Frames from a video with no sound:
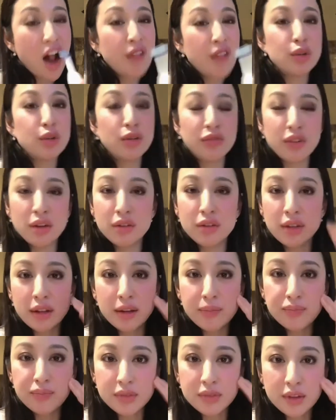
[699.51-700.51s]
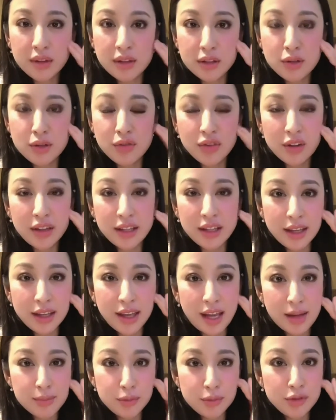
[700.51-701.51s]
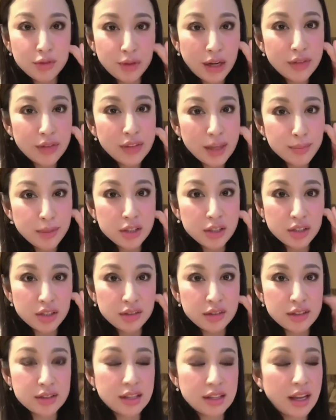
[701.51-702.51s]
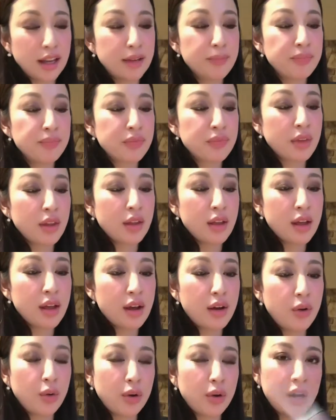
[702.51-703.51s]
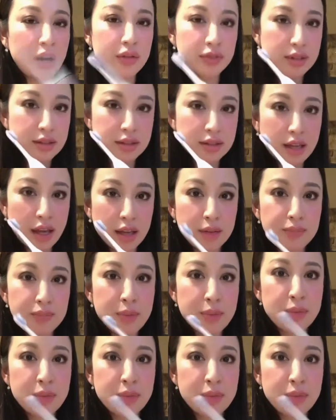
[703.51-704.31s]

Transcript: You feel like it can't move around that much on this side or on this side.